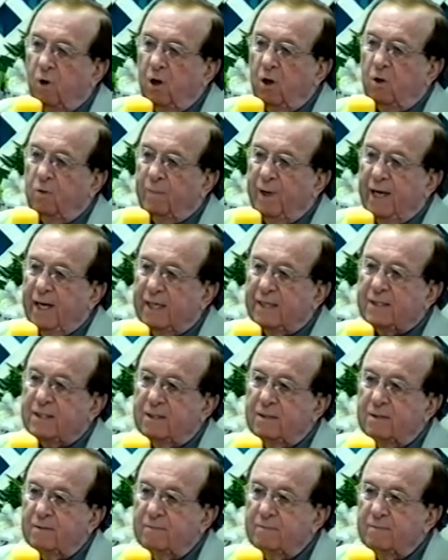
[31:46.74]
I can go
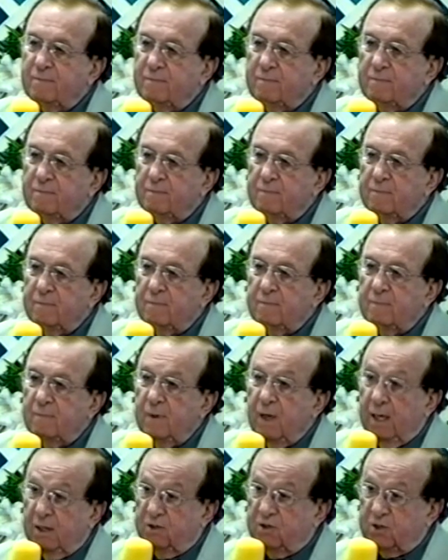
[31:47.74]
to Walmart,
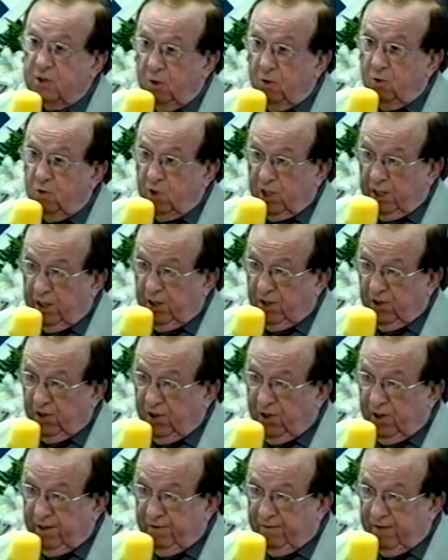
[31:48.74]

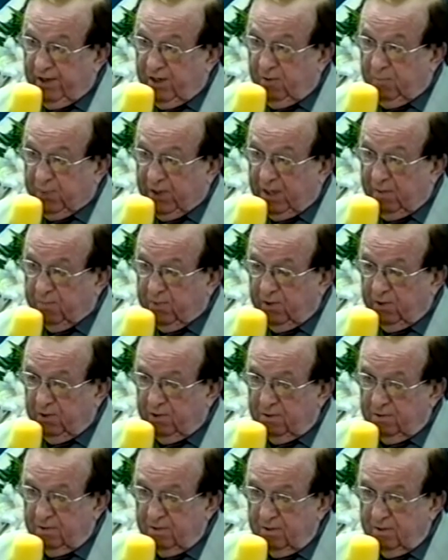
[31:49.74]
and so can a lot
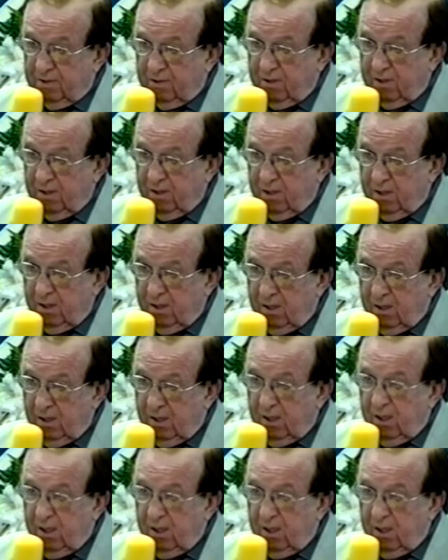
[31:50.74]
of other people,